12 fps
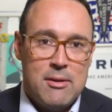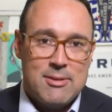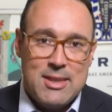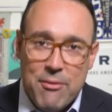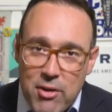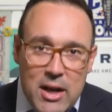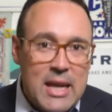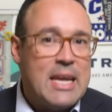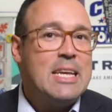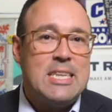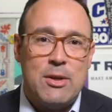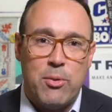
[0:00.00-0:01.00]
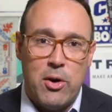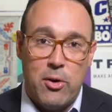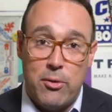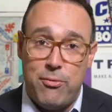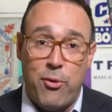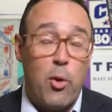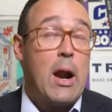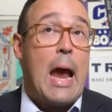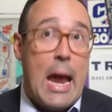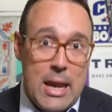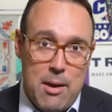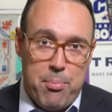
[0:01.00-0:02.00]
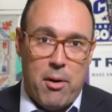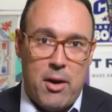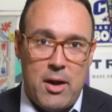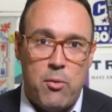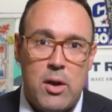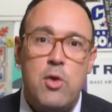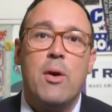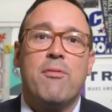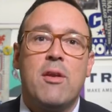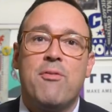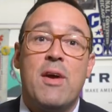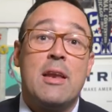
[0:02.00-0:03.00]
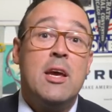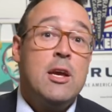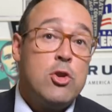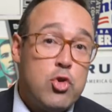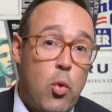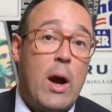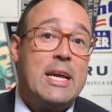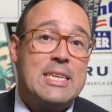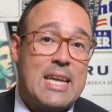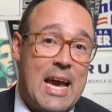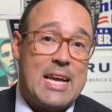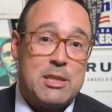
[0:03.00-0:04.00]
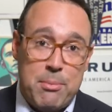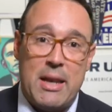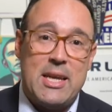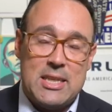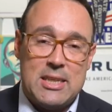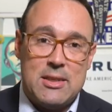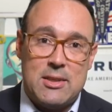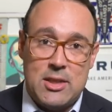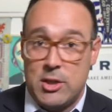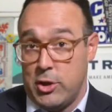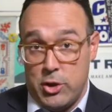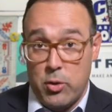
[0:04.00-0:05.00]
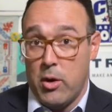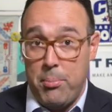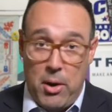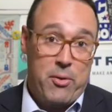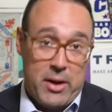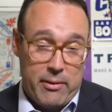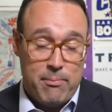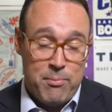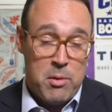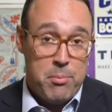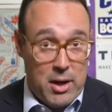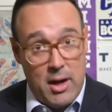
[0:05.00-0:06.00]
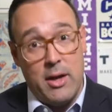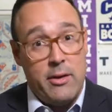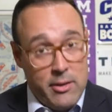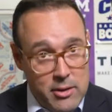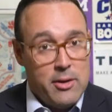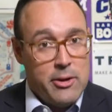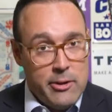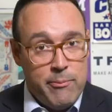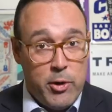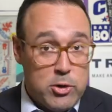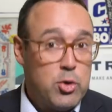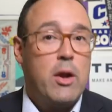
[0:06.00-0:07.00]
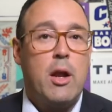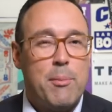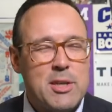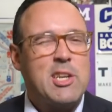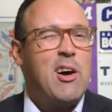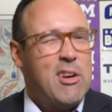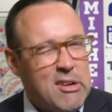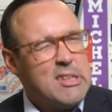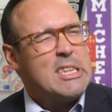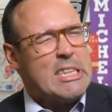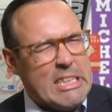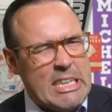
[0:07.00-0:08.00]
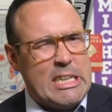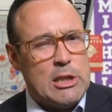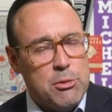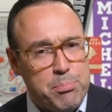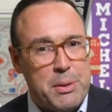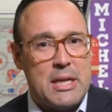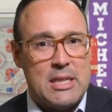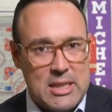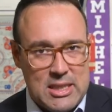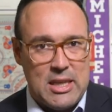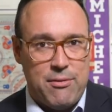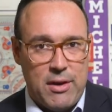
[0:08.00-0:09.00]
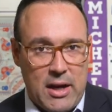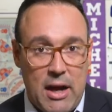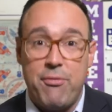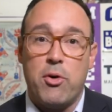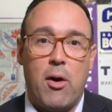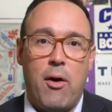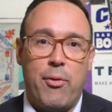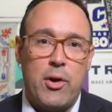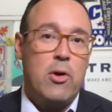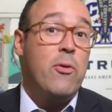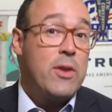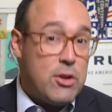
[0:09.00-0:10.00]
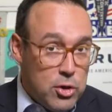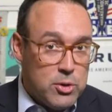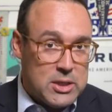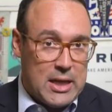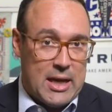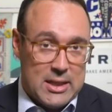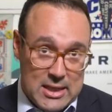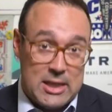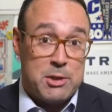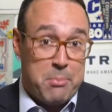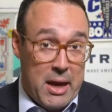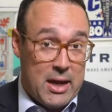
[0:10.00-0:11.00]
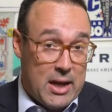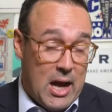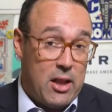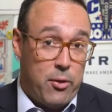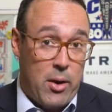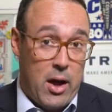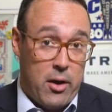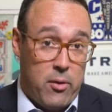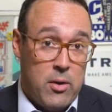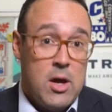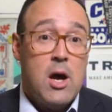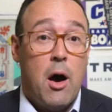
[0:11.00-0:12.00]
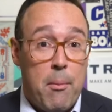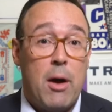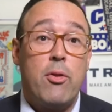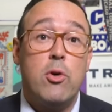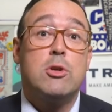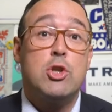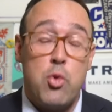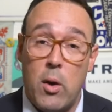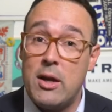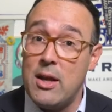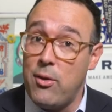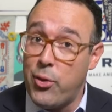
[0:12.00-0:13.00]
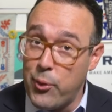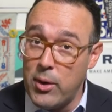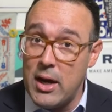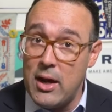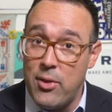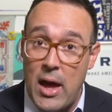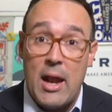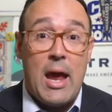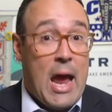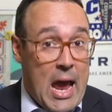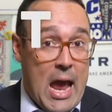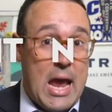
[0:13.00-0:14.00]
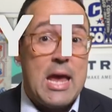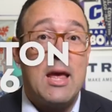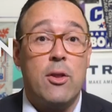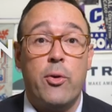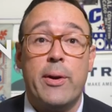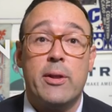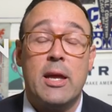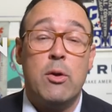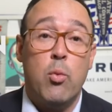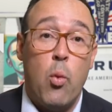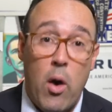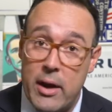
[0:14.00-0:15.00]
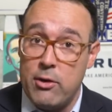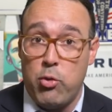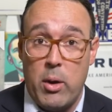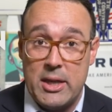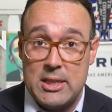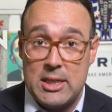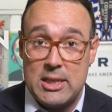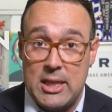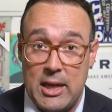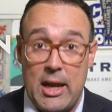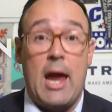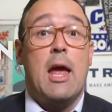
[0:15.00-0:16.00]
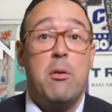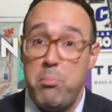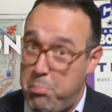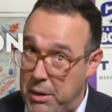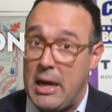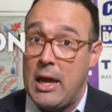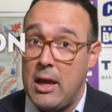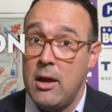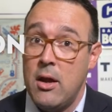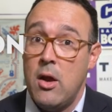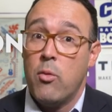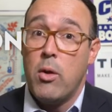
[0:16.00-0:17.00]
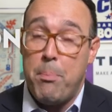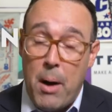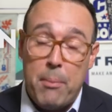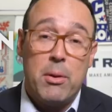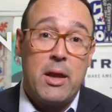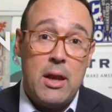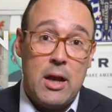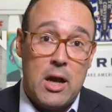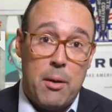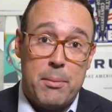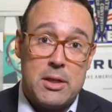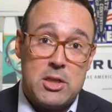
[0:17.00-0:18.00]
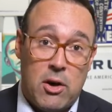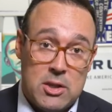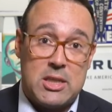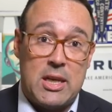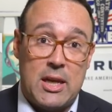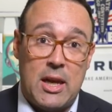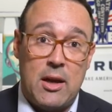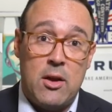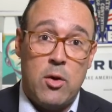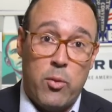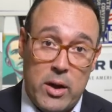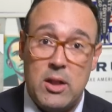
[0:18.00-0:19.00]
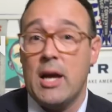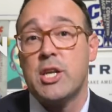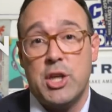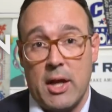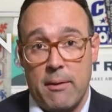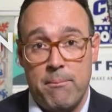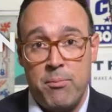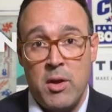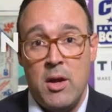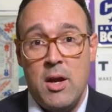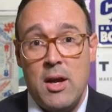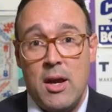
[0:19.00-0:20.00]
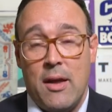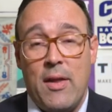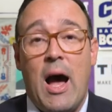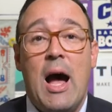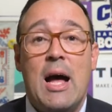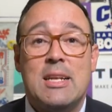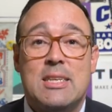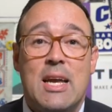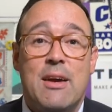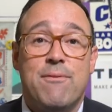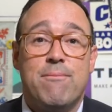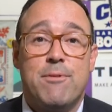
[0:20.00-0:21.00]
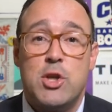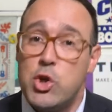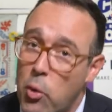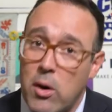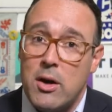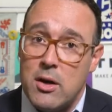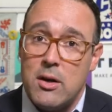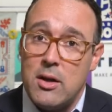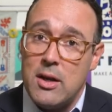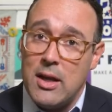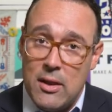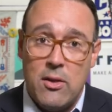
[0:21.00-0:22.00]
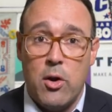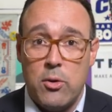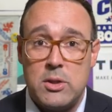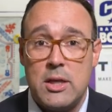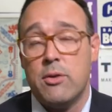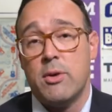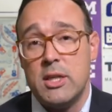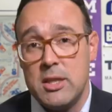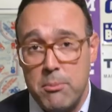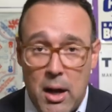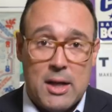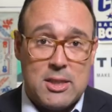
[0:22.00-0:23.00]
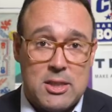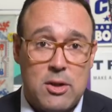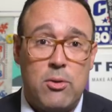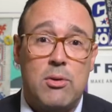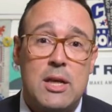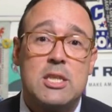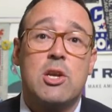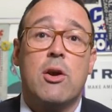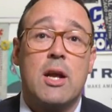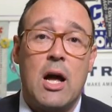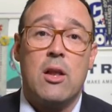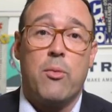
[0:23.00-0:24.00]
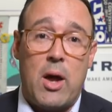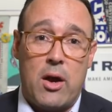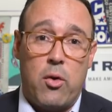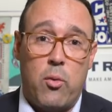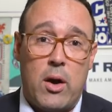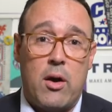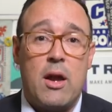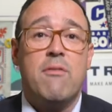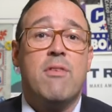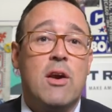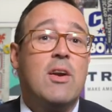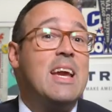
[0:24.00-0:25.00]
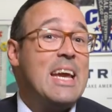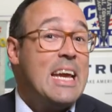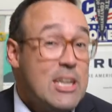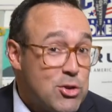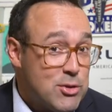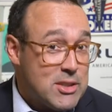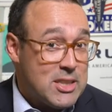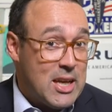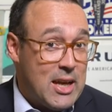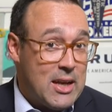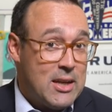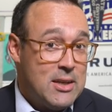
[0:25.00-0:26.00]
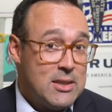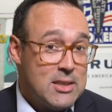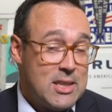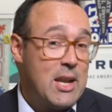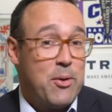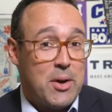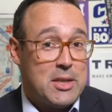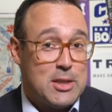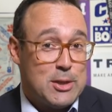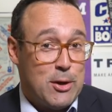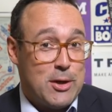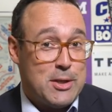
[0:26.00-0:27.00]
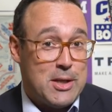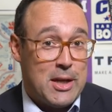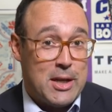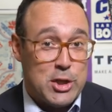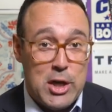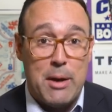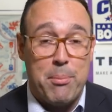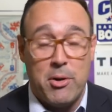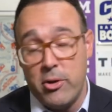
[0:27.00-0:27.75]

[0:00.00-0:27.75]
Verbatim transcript: It's never an easy road for any party when you have to defend twice as many seats as your opponent. But those raw numbers are a little bit deceiving. After all, there are only two states, that's Maine and Colorado, among those twenty-three that A, Hillary Clinton won in twenty sixteen, and B, Republican incumbents are seeking re-election in. And the odds have shortened in those in recent months. So let's start in Colorado, where a very interesting Senate race is already taking shape.